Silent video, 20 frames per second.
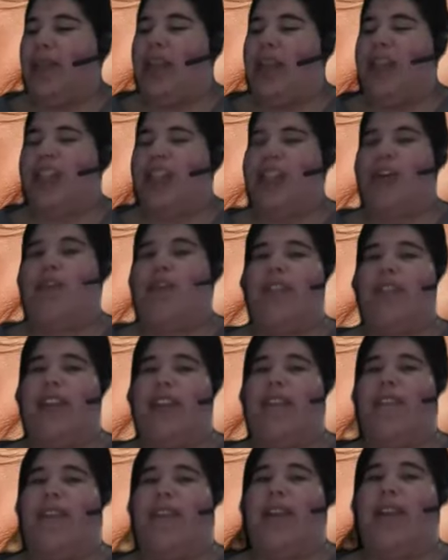it's so
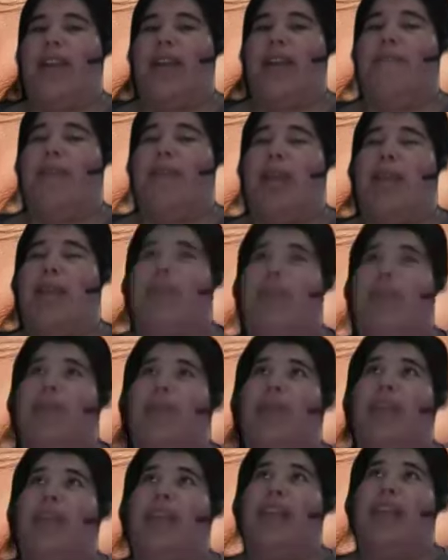different it made me
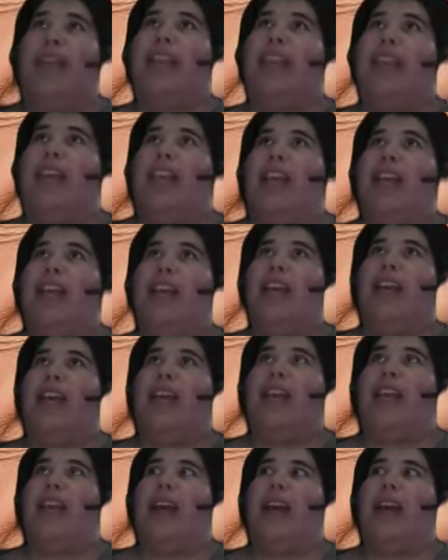really think a
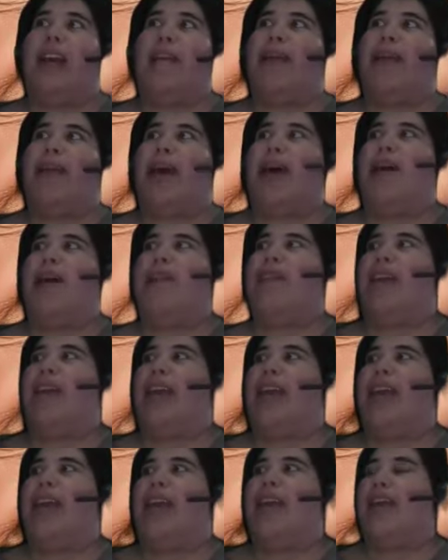lot about
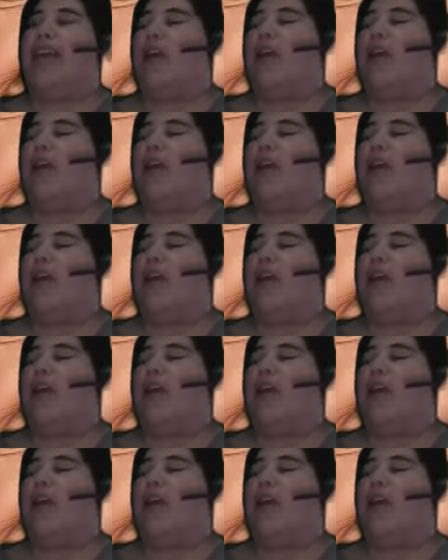like